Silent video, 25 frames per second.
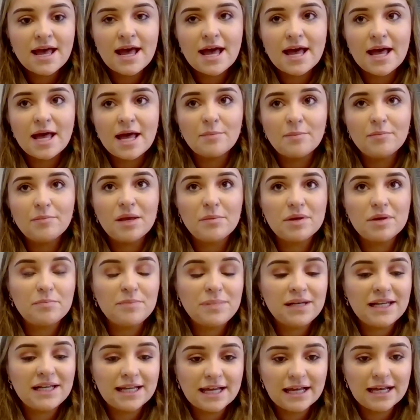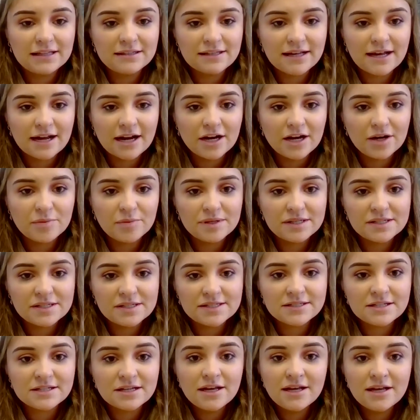maybe a play
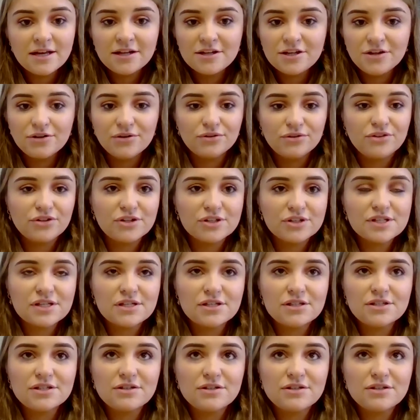therapist. You know, there's